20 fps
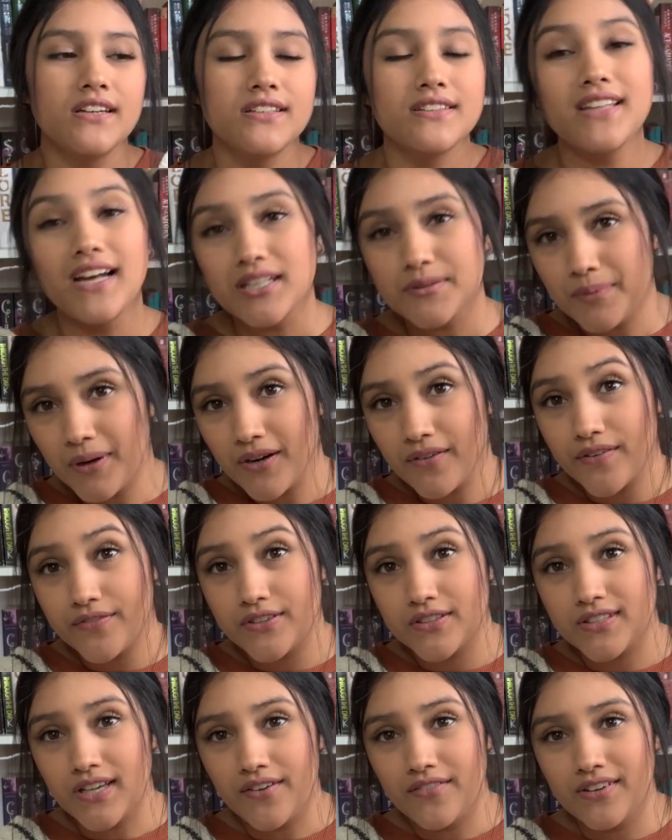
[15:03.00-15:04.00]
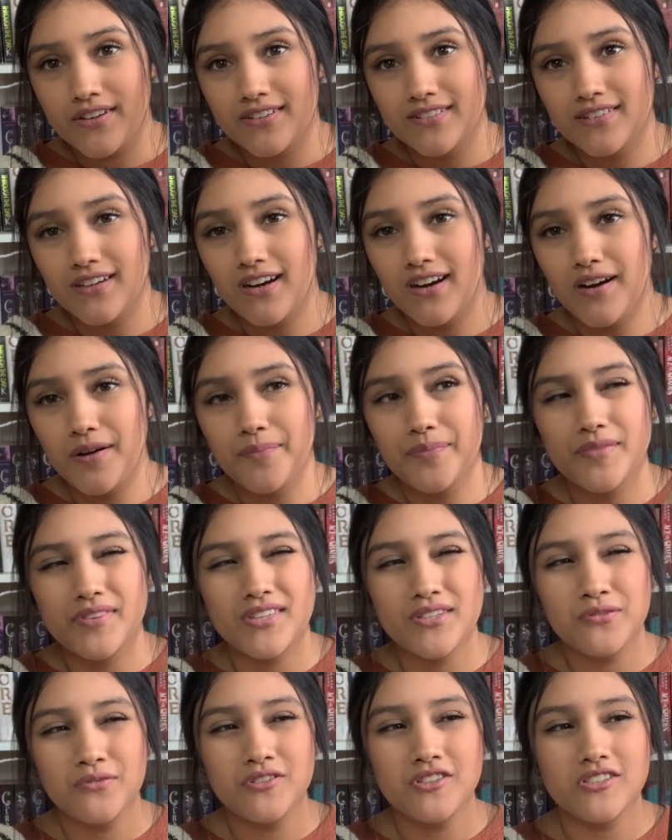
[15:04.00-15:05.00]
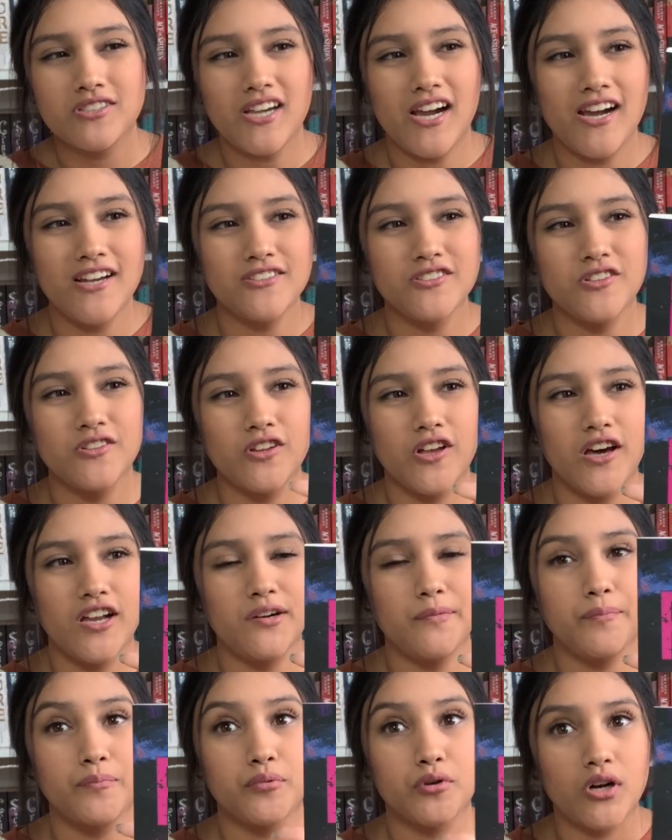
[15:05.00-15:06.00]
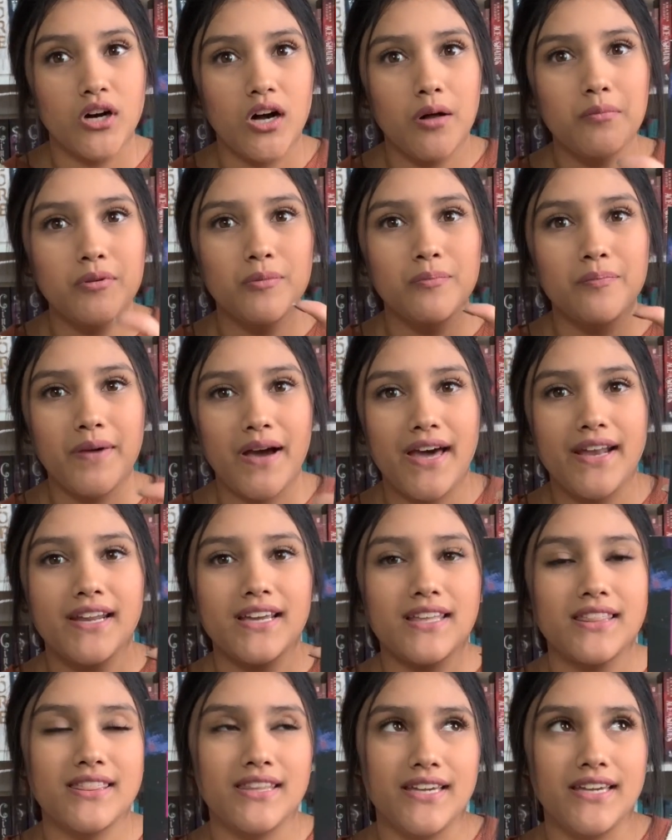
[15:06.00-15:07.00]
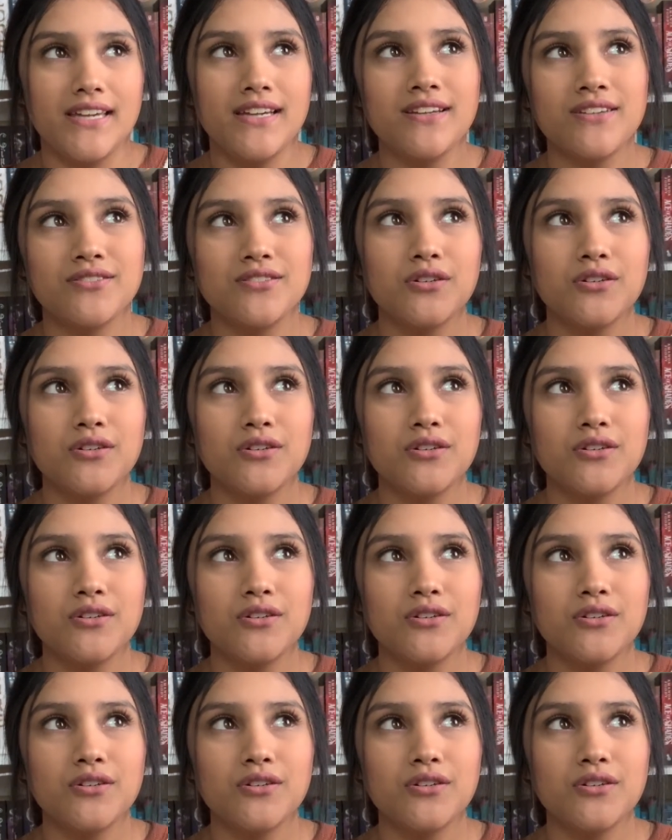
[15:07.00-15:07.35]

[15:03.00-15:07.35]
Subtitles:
That's Punk 57. This one just has a lot of problematic things.